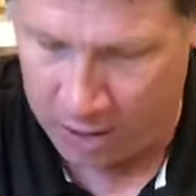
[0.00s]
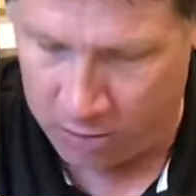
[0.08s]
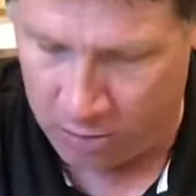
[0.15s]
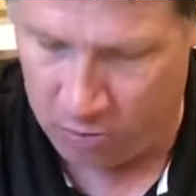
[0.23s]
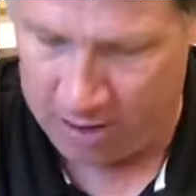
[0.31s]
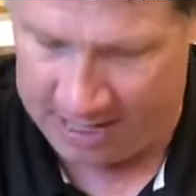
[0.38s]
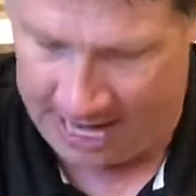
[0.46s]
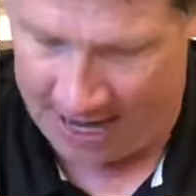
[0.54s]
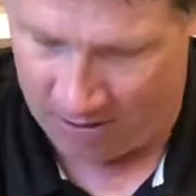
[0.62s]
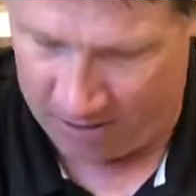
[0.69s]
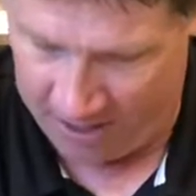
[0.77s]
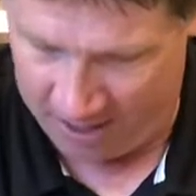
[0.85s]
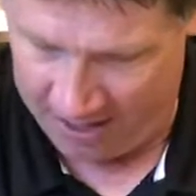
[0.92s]
through the
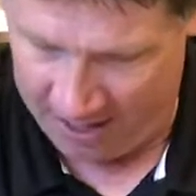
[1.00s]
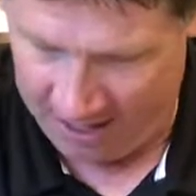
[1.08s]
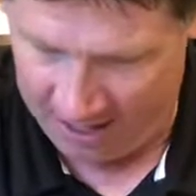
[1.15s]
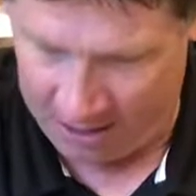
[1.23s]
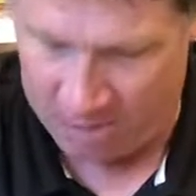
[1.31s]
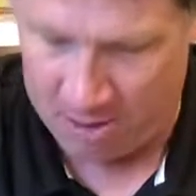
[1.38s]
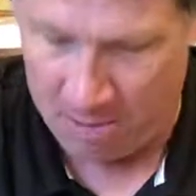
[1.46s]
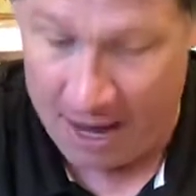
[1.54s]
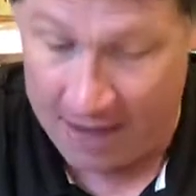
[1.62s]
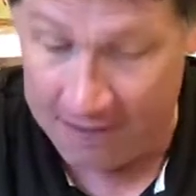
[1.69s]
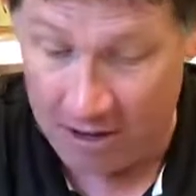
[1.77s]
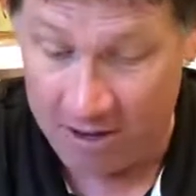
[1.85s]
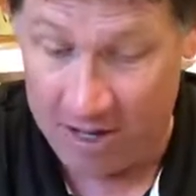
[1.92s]
town. There was a
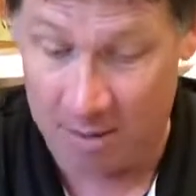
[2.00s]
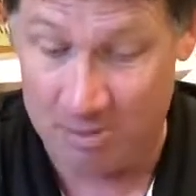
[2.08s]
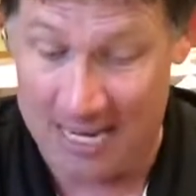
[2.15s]
man there named